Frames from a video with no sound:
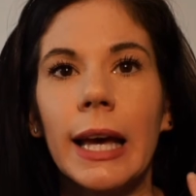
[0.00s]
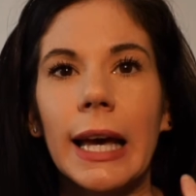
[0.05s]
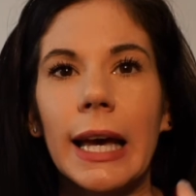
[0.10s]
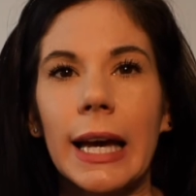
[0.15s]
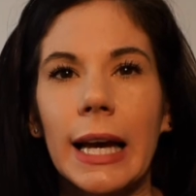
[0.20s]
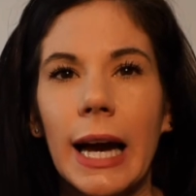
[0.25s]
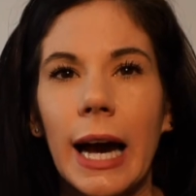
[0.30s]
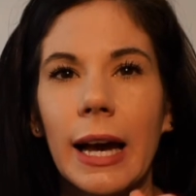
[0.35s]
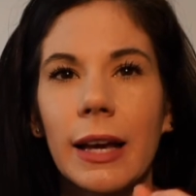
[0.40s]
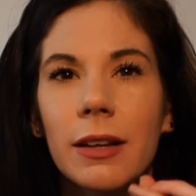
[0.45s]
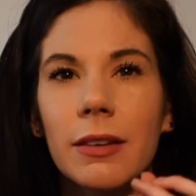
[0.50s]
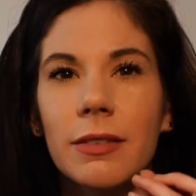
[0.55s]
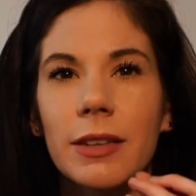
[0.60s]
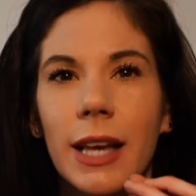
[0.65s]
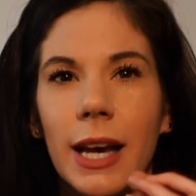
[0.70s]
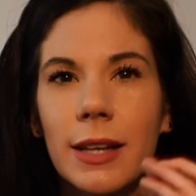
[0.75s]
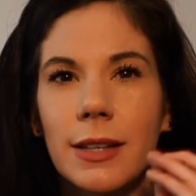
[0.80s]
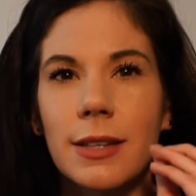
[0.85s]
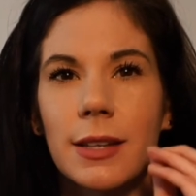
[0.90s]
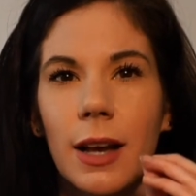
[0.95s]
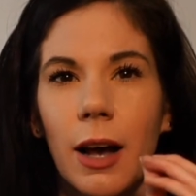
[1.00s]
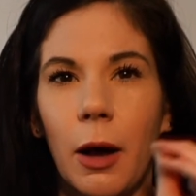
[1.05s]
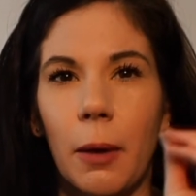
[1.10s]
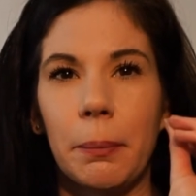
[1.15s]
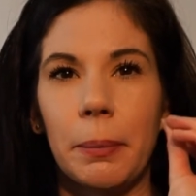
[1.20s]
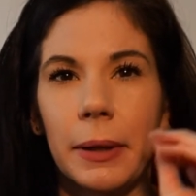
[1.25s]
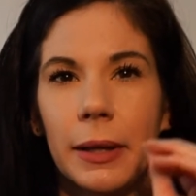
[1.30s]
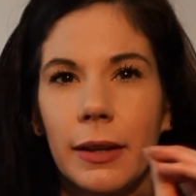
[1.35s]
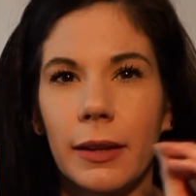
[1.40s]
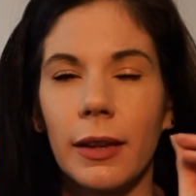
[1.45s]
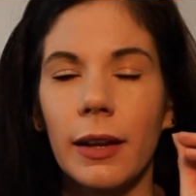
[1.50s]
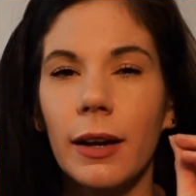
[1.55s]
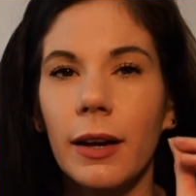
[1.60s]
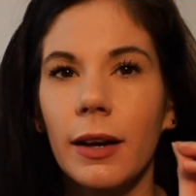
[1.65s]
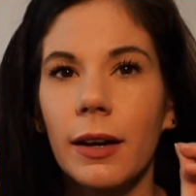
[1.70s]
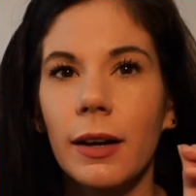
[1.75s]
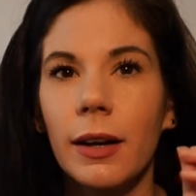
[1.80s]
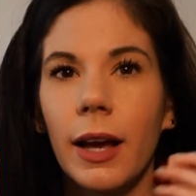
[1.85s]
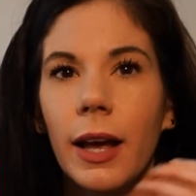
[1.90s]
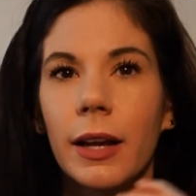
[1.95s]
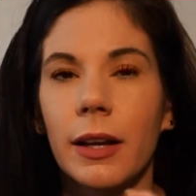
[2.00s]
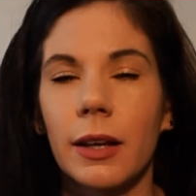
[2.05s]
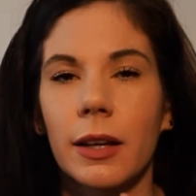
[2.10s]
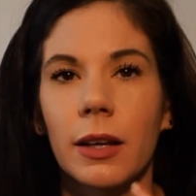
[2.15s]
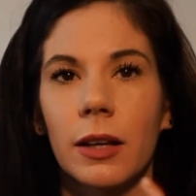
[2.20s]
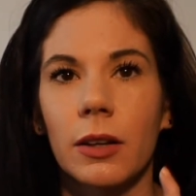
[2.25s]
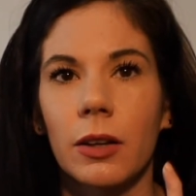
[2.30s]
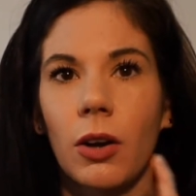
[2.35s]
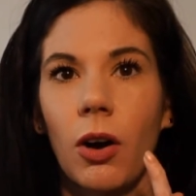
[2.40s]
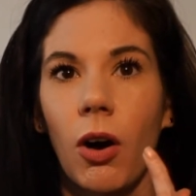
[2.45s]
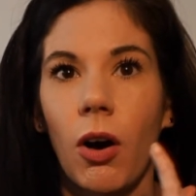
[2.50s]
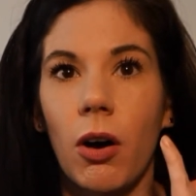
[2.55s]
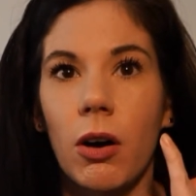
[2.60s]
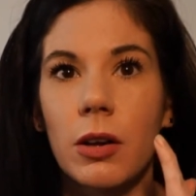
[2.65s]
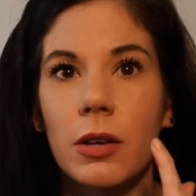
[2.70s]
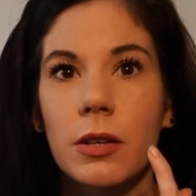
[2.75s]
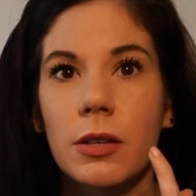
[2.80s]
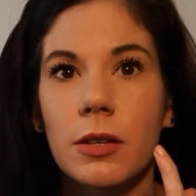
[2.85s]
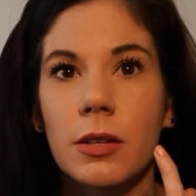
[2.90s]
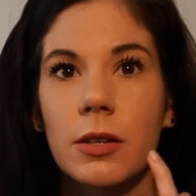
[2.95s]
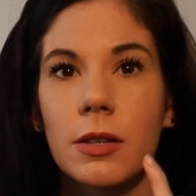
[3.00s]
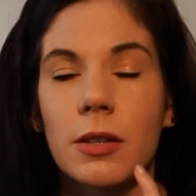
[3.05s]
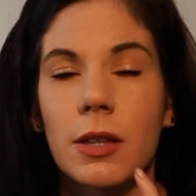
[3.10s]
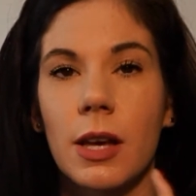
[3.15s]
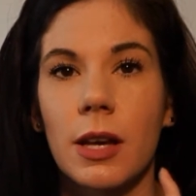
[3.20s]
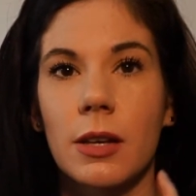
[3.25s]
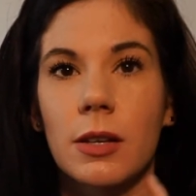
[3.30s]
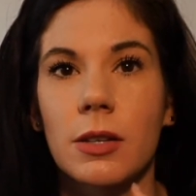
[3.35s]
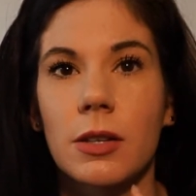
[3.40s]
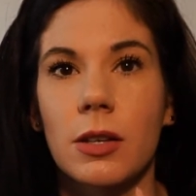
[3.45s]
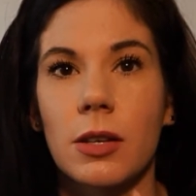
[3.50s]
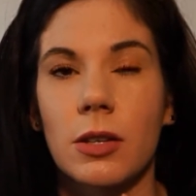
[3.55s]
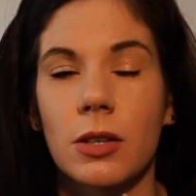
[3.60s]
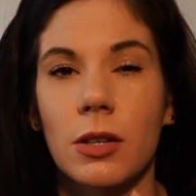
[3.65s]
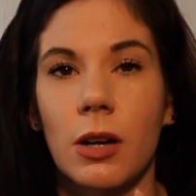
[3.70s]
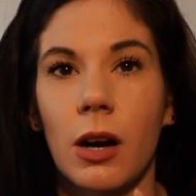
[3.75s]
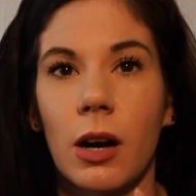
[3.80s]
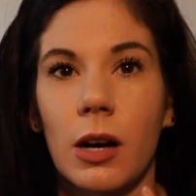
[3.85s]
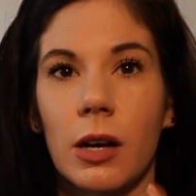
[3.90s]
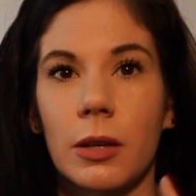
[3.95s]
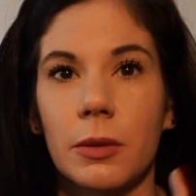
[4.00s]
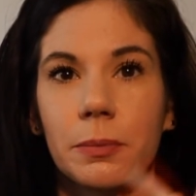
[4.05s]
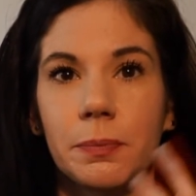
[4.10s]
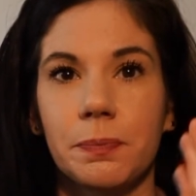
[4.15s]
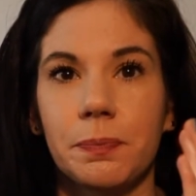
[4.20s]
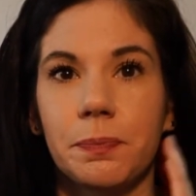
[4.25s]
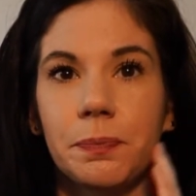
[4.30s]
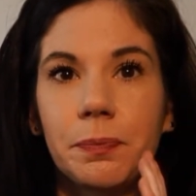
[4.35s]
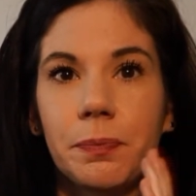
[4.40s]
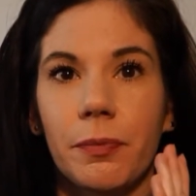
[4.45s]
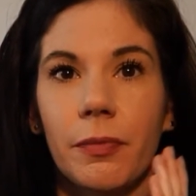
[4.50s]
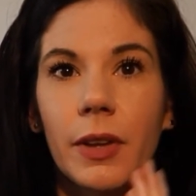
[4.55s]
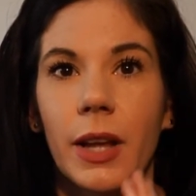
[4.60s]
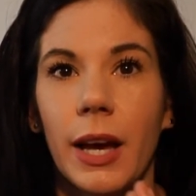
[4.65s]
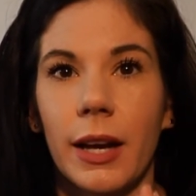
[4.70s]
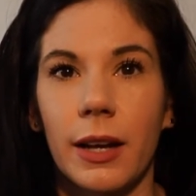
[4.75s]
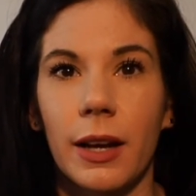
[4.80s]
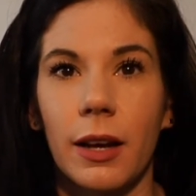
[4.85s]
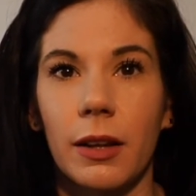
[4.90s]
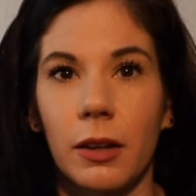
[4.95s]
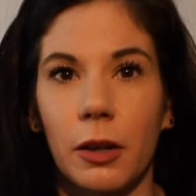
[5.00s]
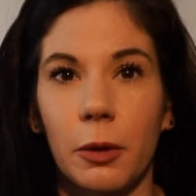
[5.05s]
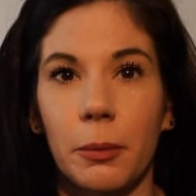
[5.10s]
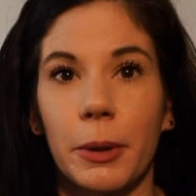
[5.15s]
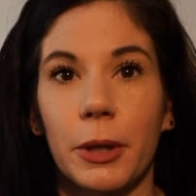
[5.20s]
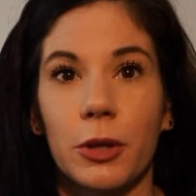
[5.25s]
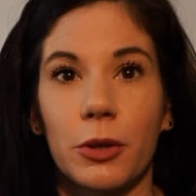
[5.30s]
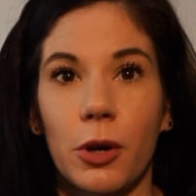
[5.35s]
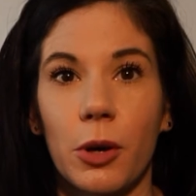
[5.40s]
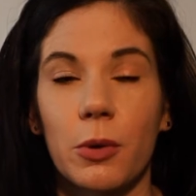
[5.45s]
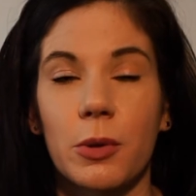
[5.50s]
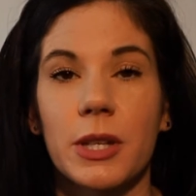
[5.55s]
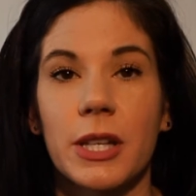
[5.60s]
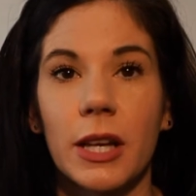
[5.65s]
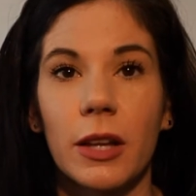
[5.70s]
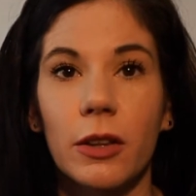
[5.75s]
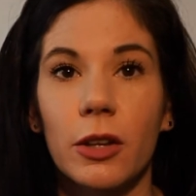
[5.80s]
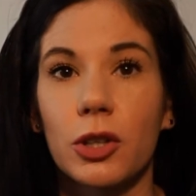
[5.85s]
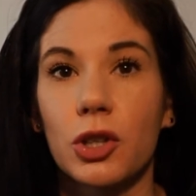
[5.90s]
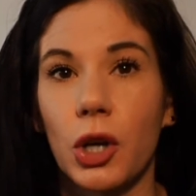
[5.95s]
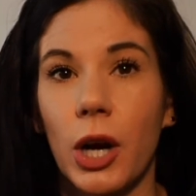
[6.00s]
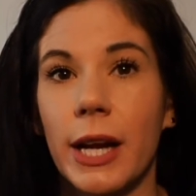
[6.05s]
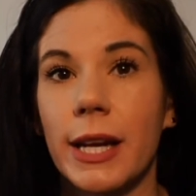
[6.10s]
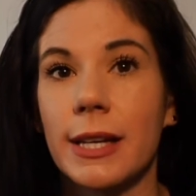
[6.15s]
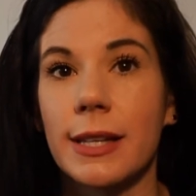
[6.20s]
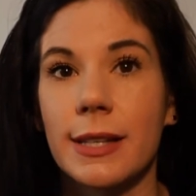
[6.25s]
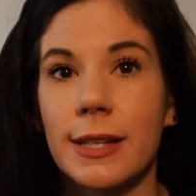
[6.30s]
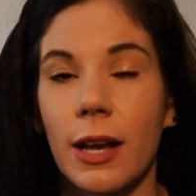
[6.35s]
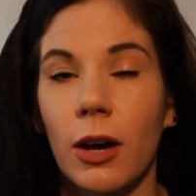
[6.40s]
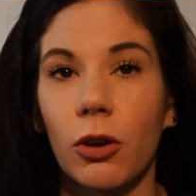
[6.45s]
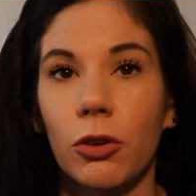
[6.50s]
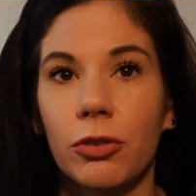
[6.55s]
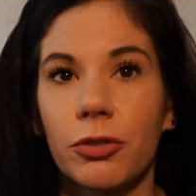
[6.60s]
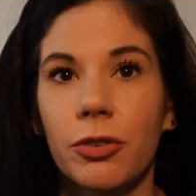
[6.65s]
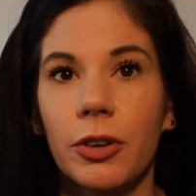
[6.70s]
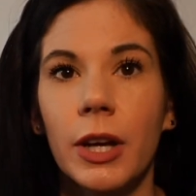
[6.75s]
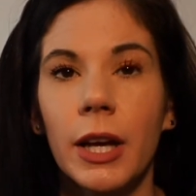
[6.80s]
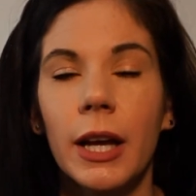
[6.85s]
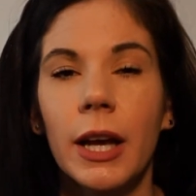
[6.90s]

It kind of gets up in there and it can cause things to start getting a little bit gross in the tray itself.